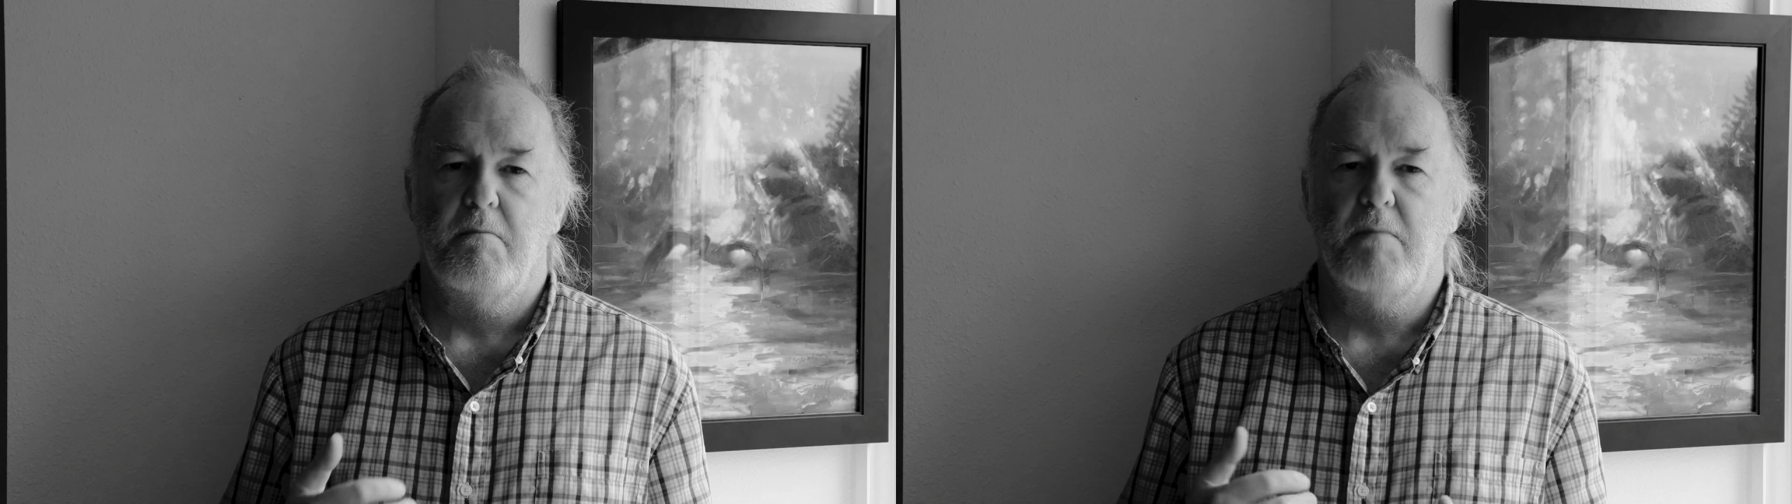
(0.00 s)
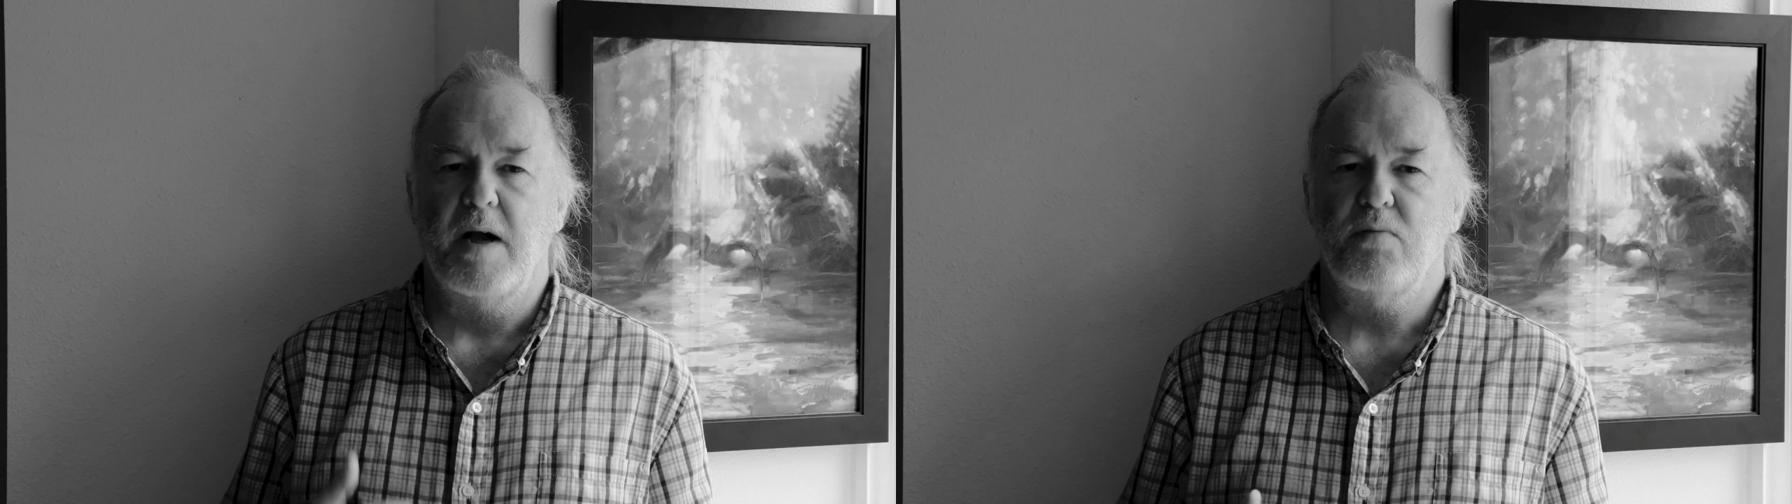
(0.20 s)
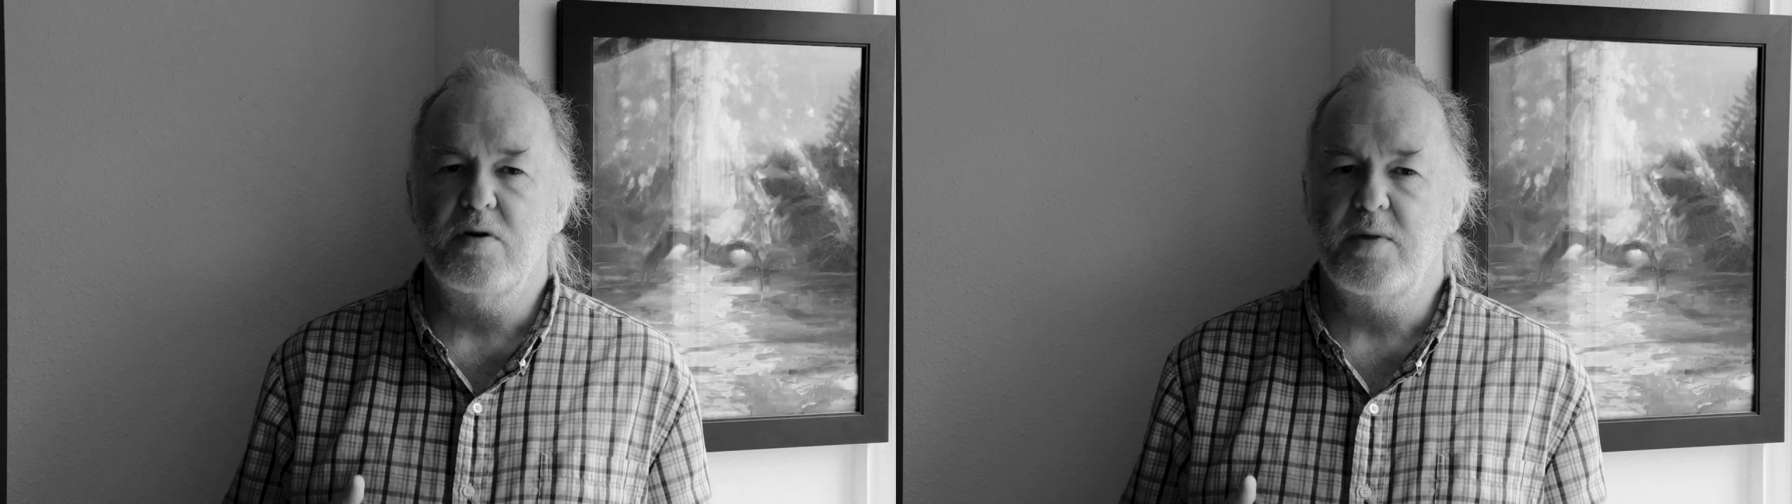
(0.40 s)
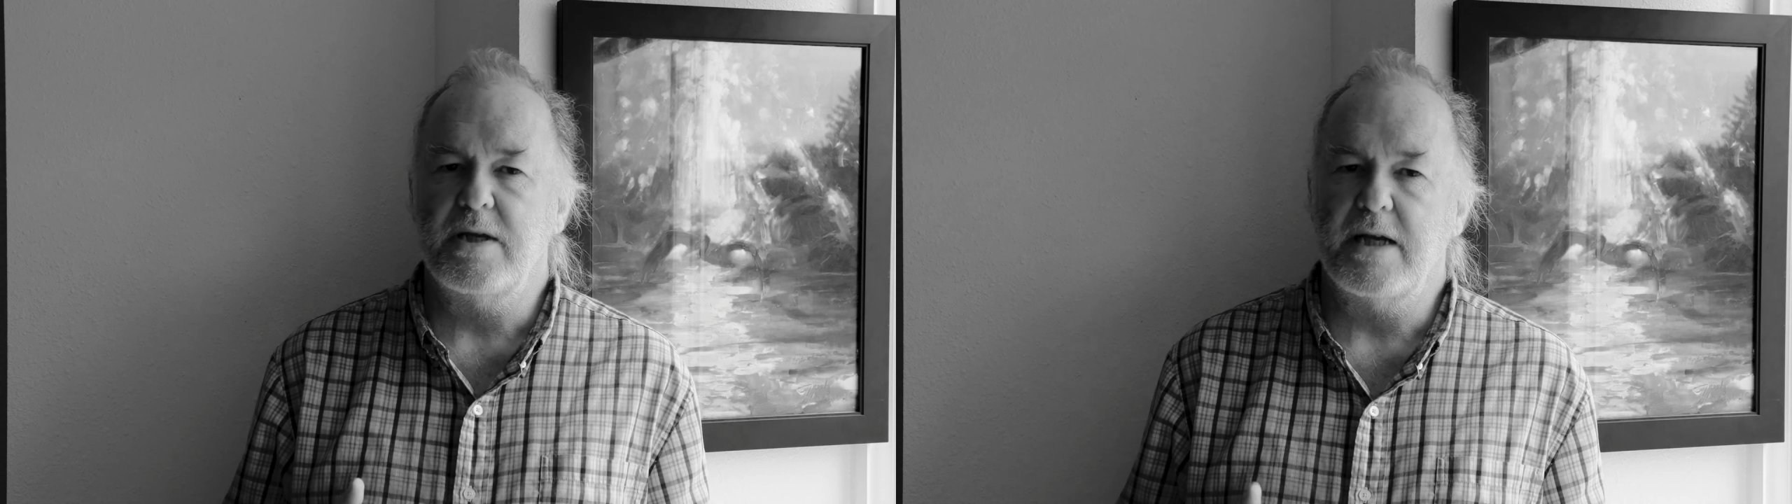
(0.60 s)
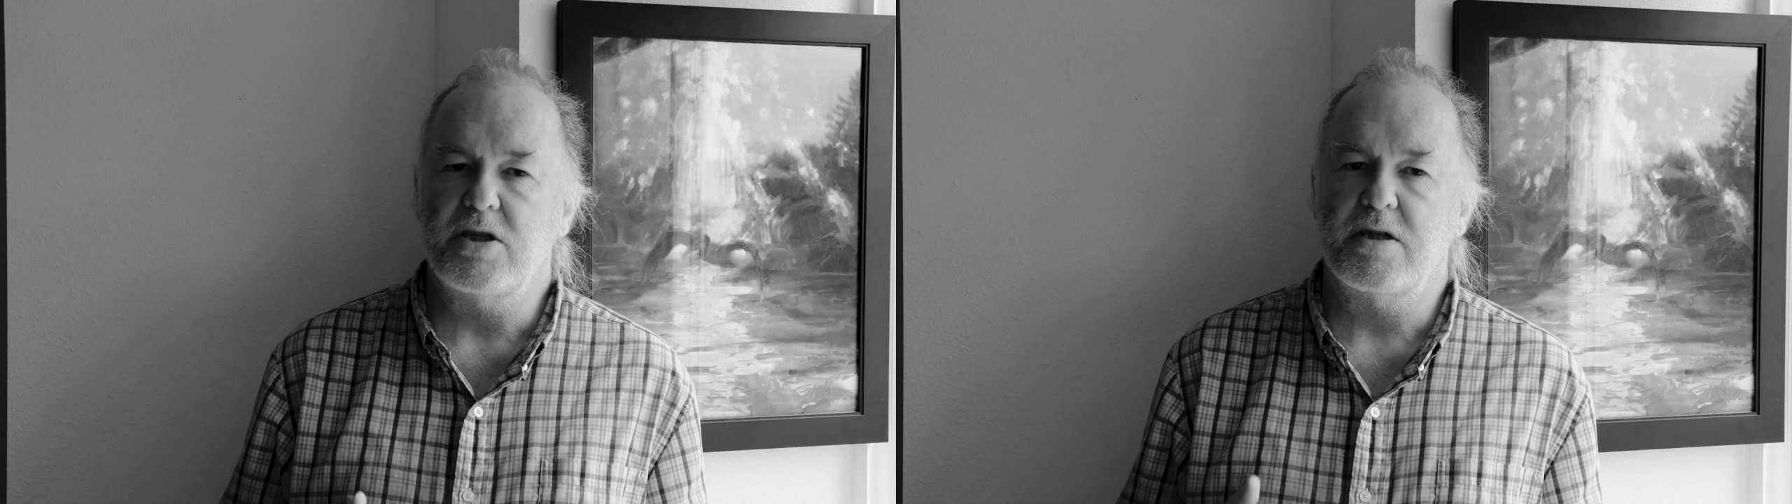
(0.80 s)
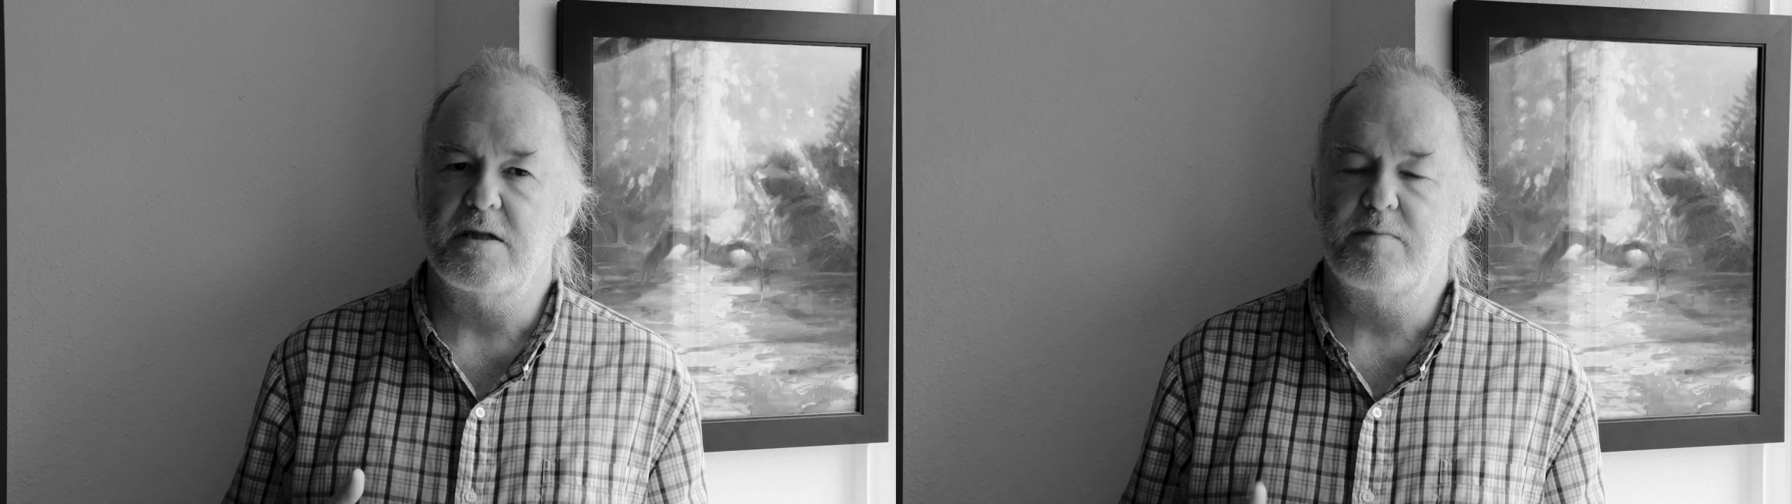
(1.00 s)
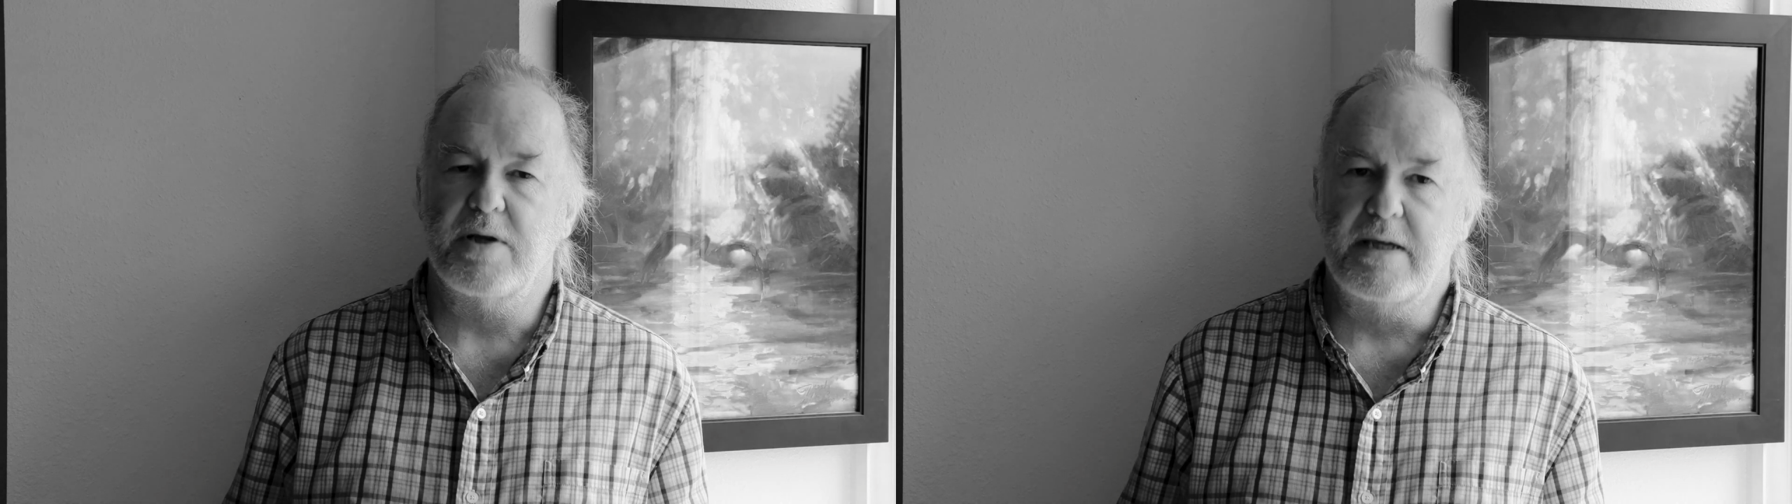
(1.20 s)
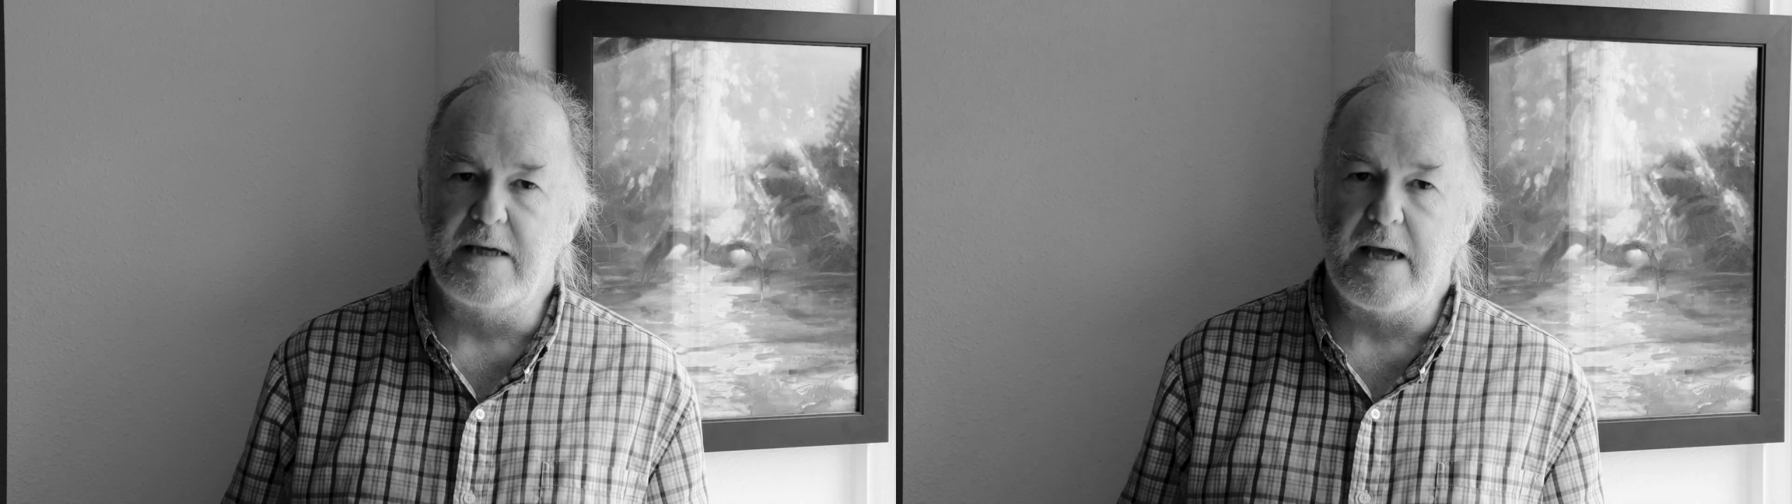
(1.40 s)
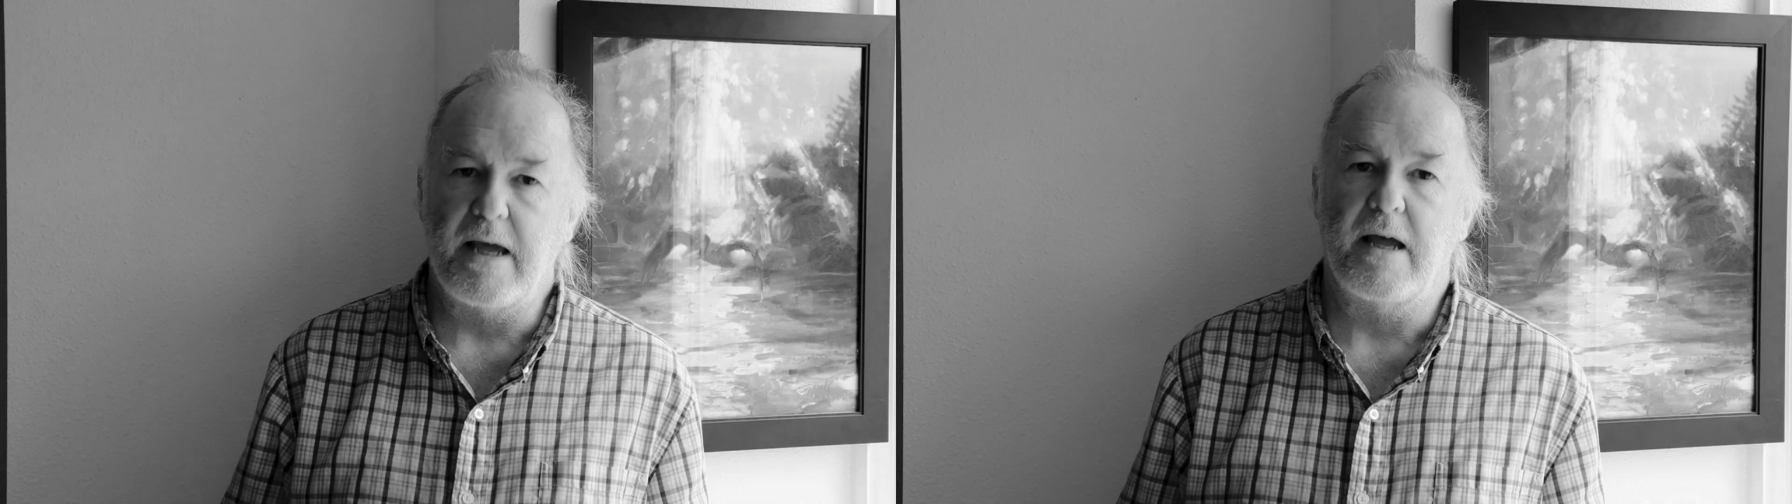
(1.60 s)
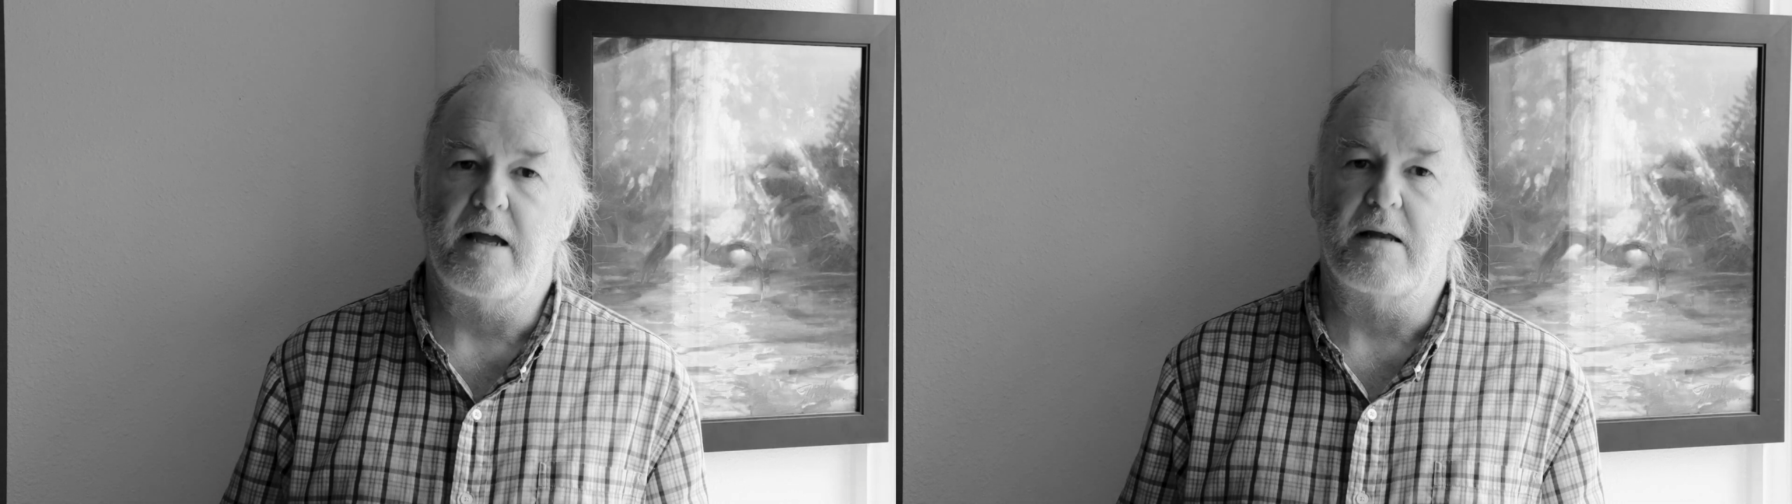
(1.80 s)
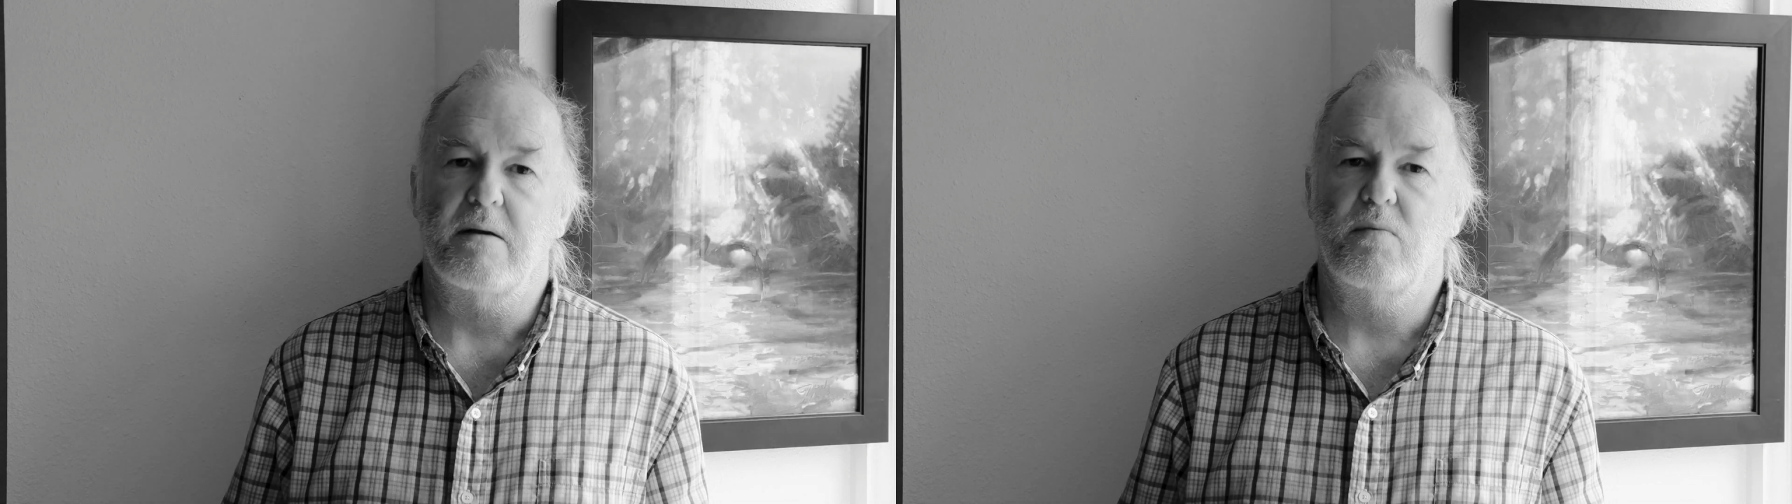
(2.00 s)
My ruminations began